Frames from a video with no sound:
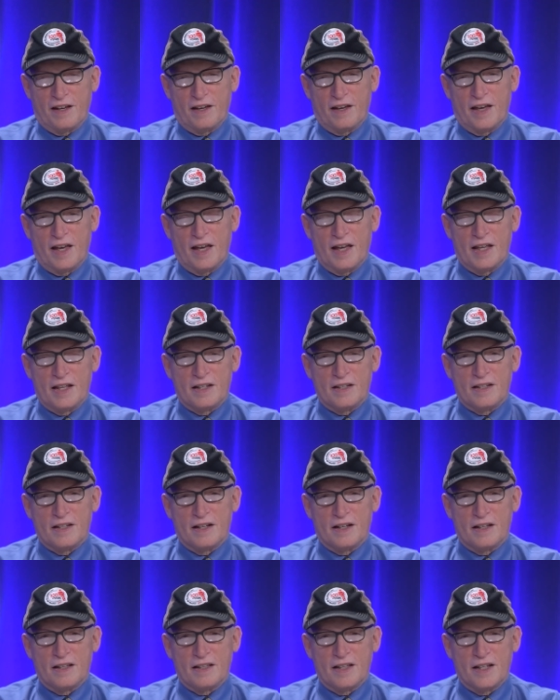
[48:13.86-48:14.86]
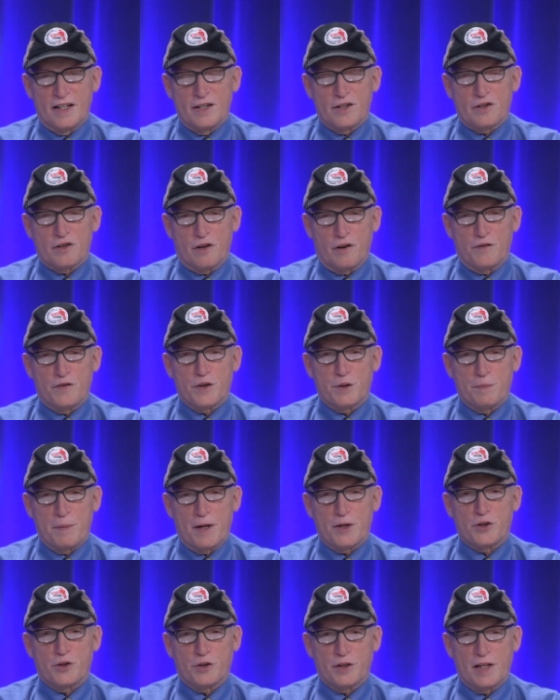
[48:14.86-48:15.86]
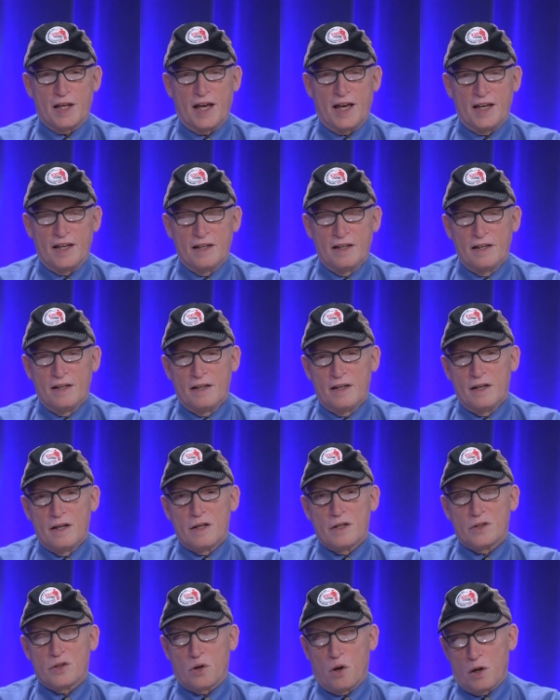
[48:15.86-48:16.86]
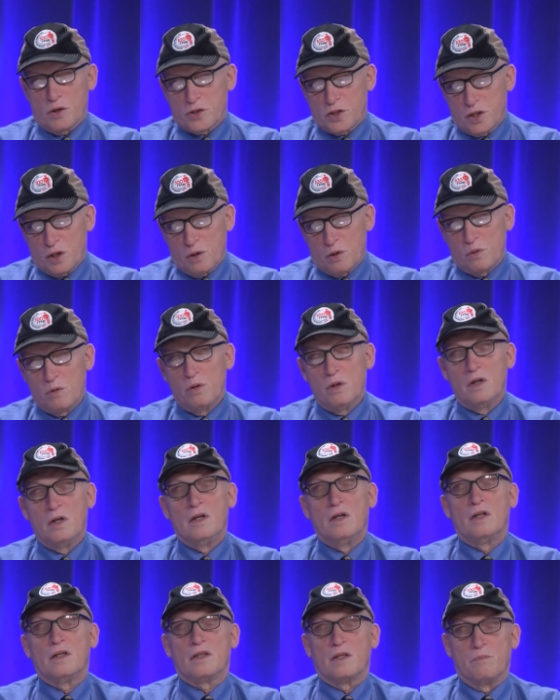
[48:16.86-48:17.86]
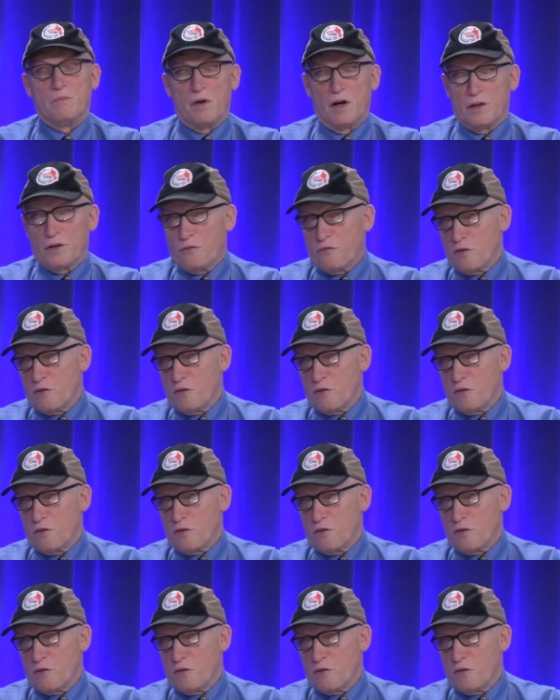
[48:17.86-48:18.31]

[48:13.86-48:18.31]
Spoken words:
and they deserve a special day. It's also the month for